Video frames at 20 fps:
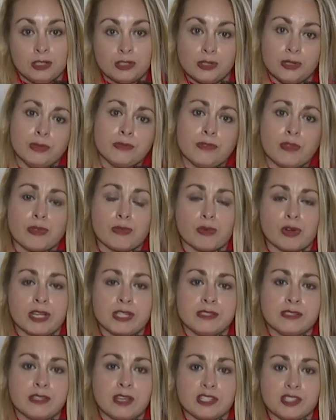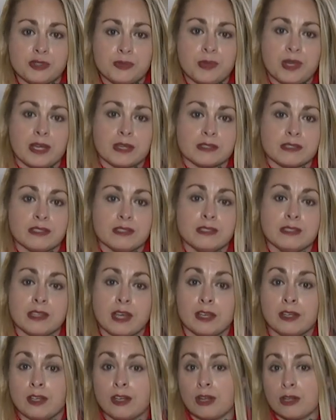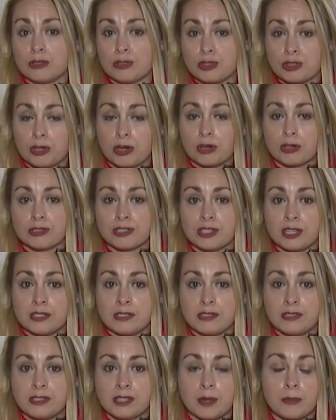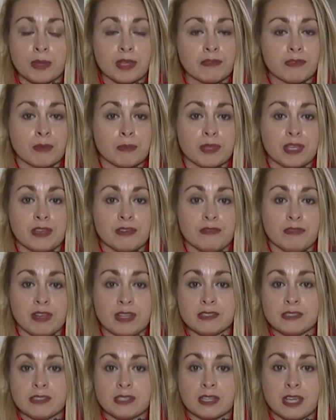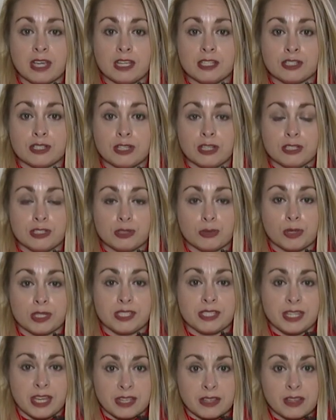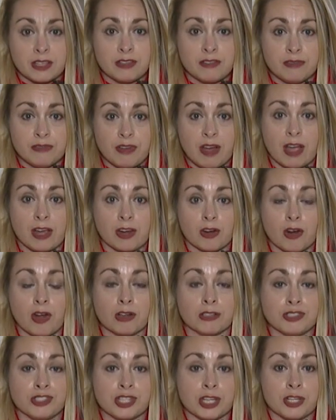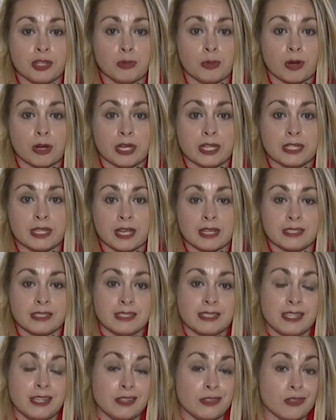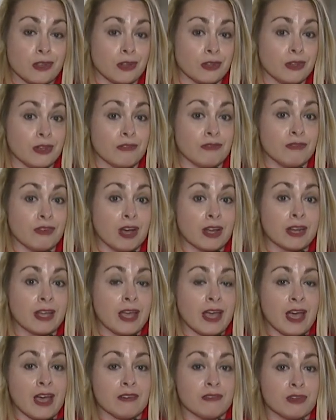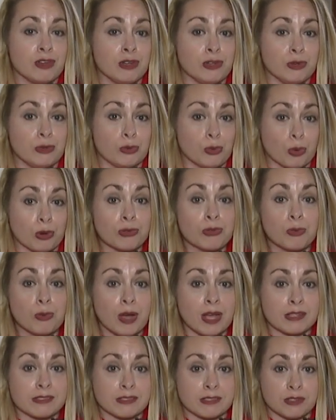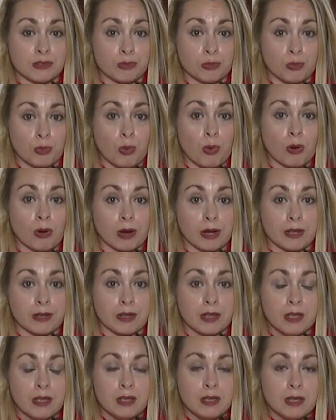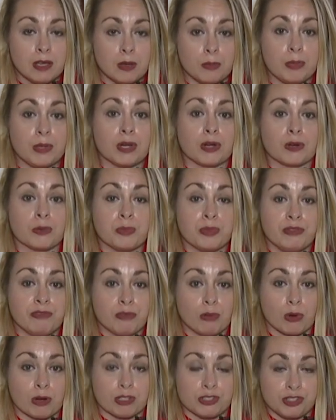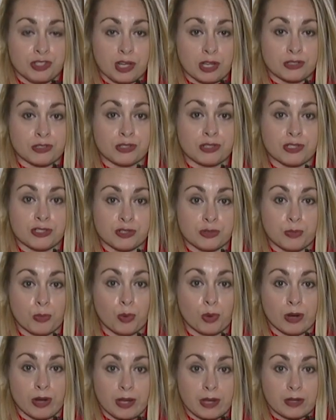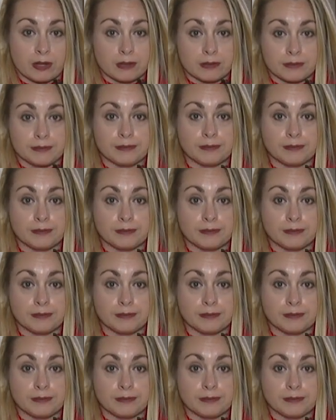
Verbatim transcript: Two of the three suspects indicted on charges stemming from the investigation into a deadly fire on January 19th on Nevada Avenue Northwest in Warren appeared before a judge this morning.